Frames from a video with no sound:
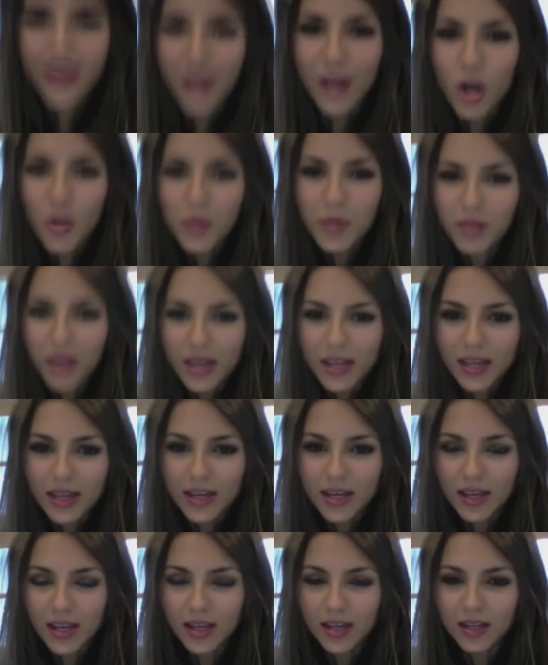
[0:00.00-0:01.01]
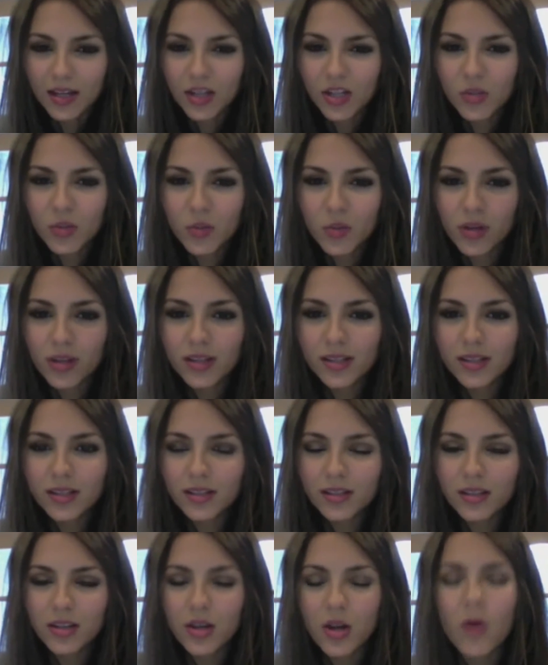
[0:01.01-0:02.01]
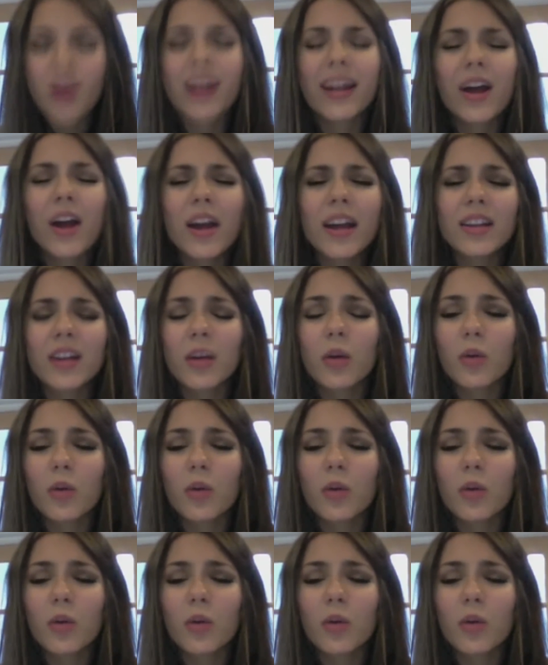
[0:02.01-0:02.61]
Selena Gomez, Victoria Justice,